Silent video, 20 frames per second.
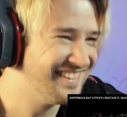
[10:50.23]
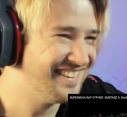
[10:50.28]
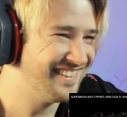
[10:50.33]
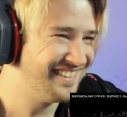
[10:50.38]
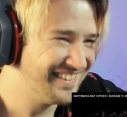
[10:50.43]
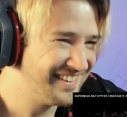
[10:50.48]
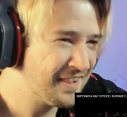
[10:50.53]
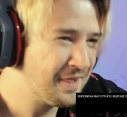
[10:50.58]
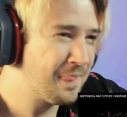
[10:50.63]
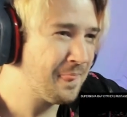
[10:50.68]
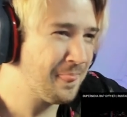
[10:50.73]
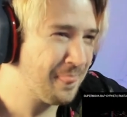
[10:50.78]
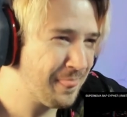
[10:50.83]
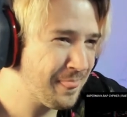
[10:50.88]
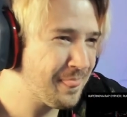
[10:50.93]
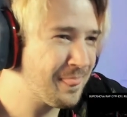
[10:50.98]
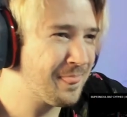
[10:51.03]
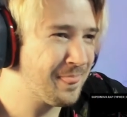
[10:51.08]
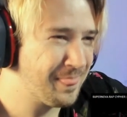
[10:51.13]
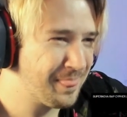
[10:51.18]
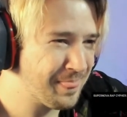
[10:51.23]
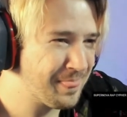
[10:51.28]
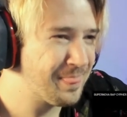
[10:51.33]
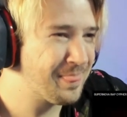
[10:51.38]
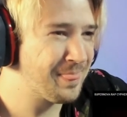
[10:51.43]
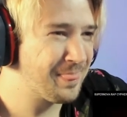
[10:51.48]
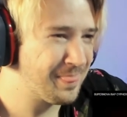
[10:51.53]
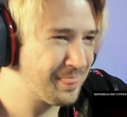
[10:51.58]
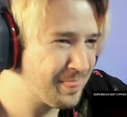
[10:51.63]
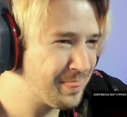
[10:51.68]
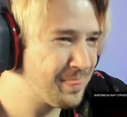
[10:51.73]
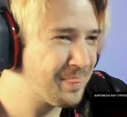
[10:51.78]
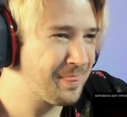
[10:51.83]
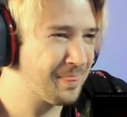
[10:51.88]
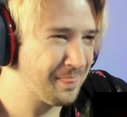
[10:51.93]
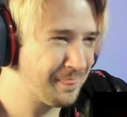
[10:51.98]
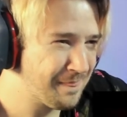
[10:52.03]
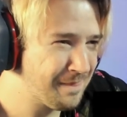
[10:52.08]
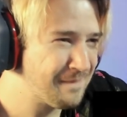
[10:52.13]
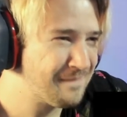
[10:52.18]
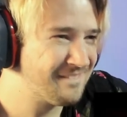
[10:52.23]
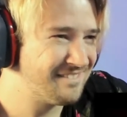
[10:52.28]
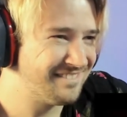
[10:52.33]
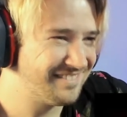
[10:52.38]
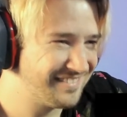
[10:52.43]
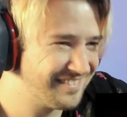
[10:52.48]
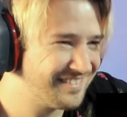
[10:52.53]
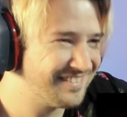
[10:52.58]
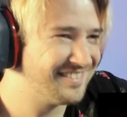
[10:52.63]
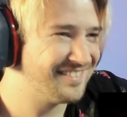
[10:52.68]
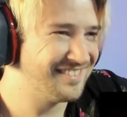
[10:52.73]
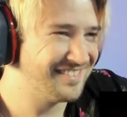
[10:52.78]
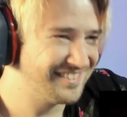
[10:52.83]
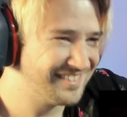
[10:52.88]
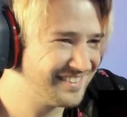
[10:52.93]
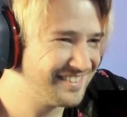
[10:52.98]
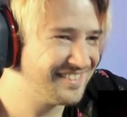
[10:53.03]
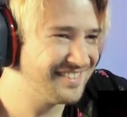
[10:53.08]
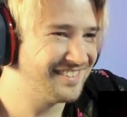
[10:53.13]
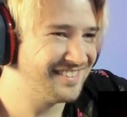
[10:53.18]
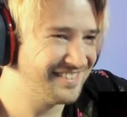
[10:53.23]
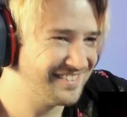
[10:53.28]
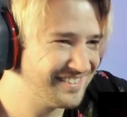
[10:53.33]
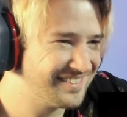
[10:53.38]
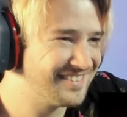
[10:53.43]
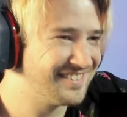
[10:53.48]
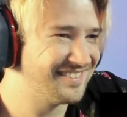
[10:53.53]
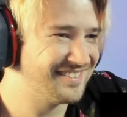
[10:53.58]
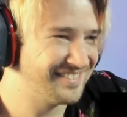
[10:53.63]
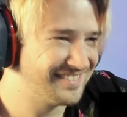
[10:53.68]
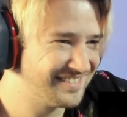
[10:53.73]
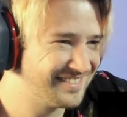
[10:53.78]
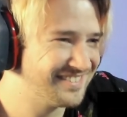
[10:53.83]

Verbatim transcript: It's big gang beige crew on my back, could have moved without me. Nah, nah.